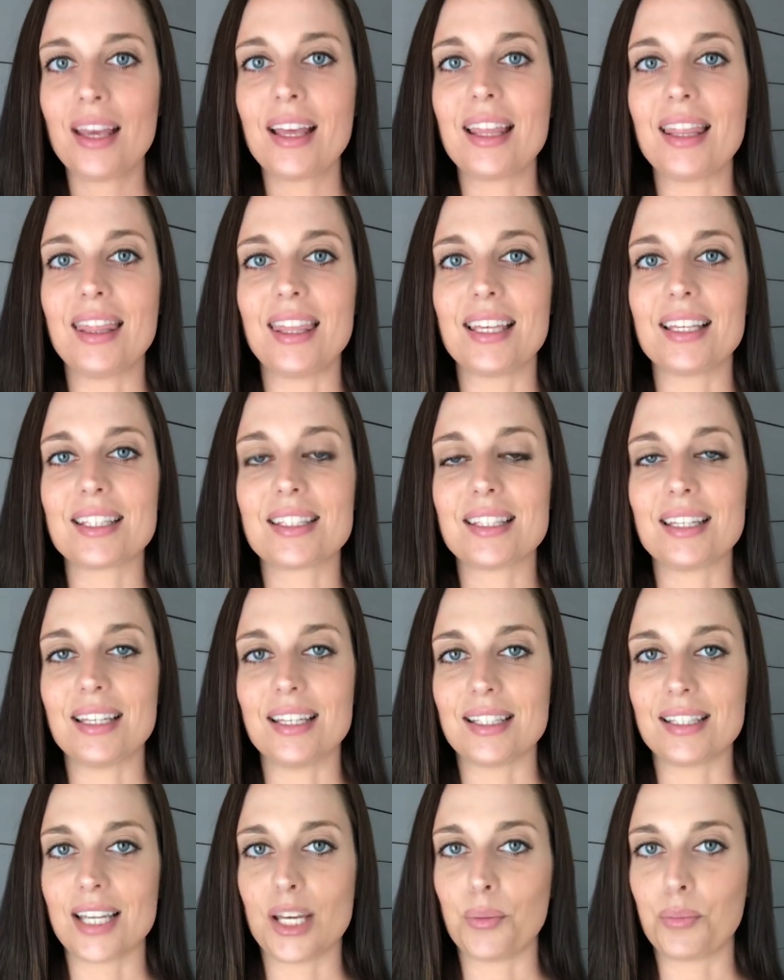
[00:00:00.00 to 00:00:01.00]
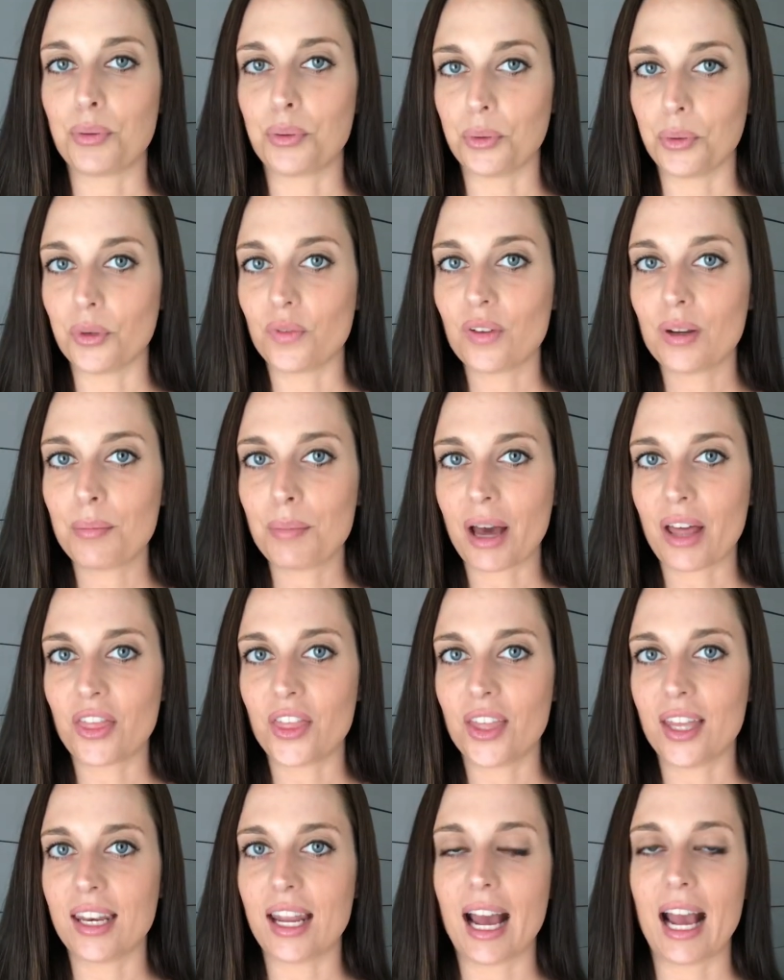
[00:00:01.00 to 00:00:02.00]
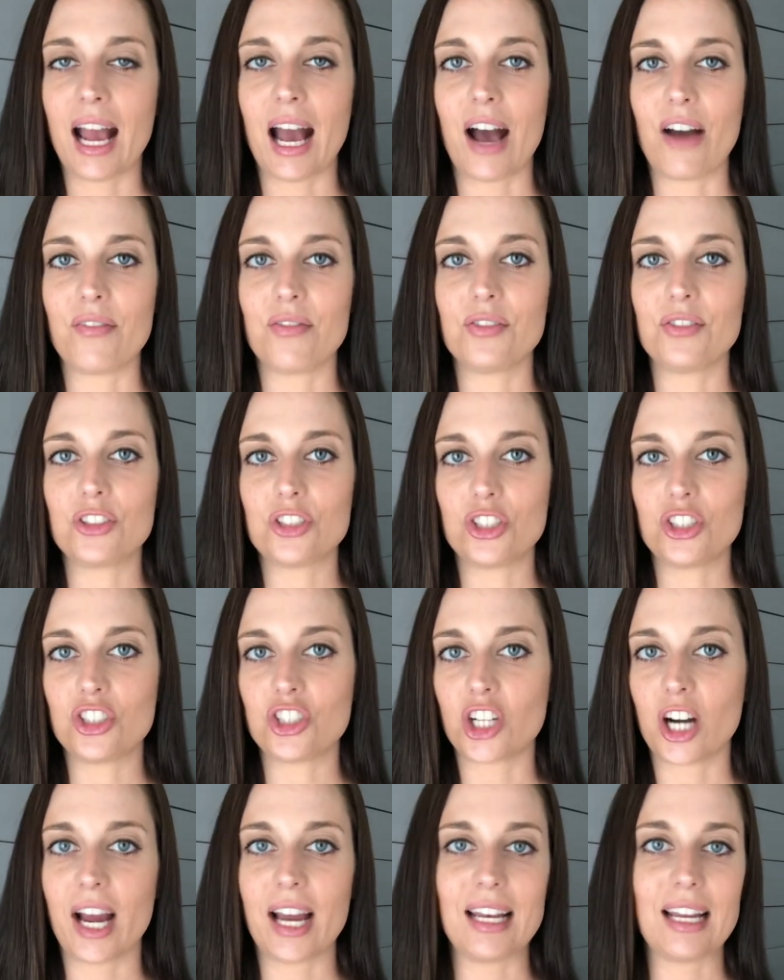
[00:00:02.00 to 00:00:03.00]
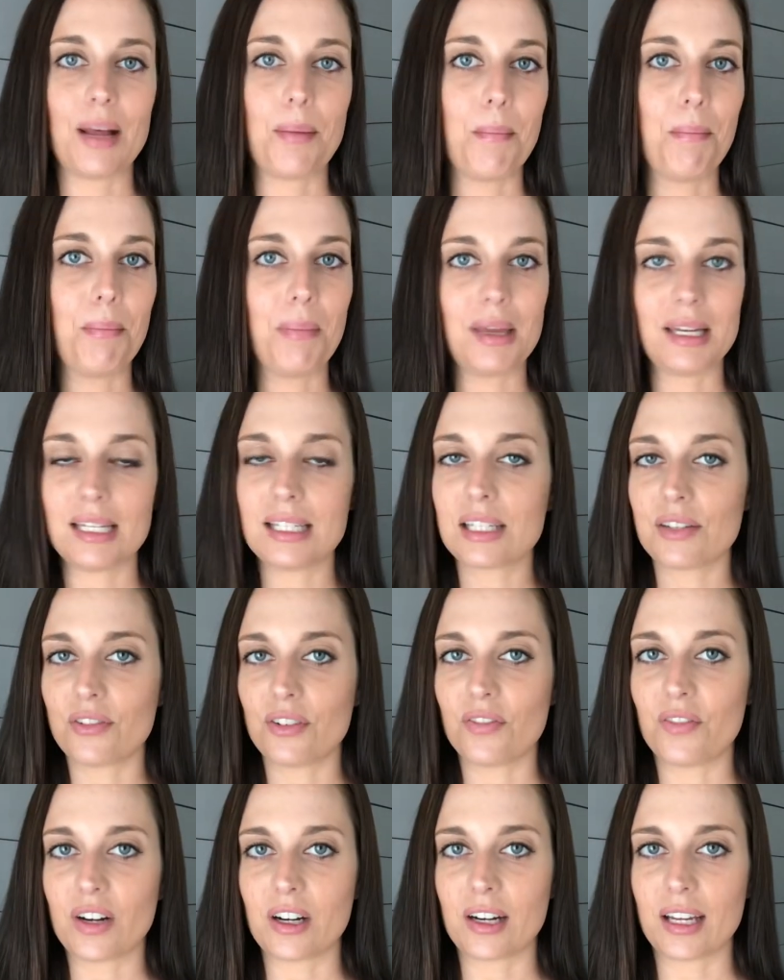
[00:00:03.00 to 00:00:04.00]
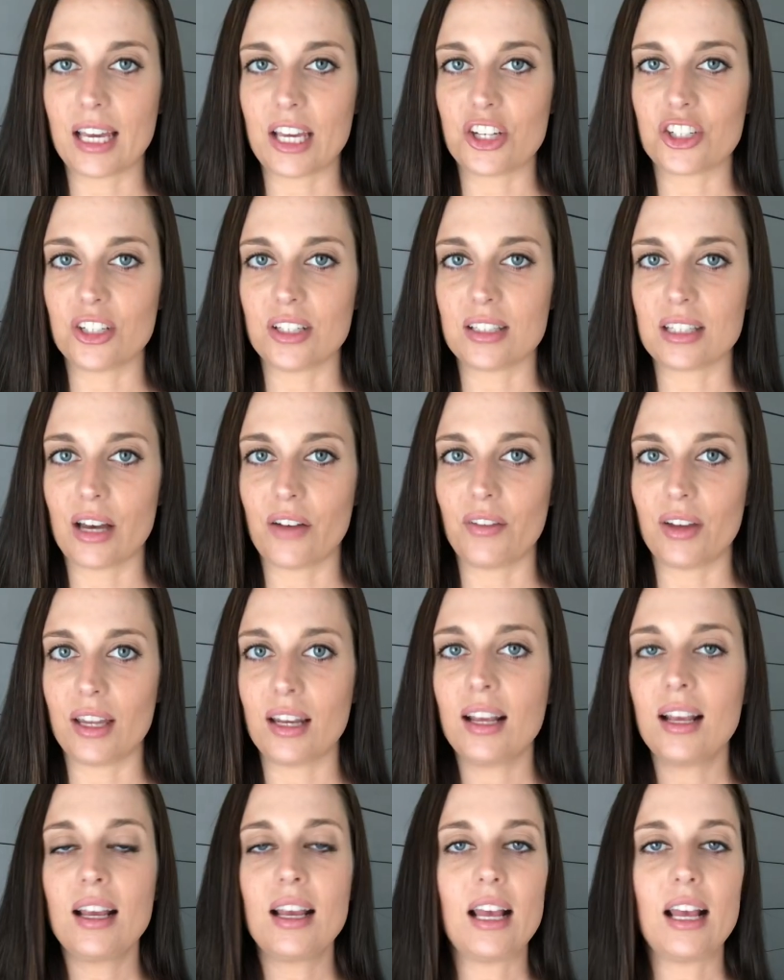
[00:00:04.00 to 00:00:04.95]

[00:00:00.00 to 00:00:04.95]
This is a proven method. I have tried many different variations of it.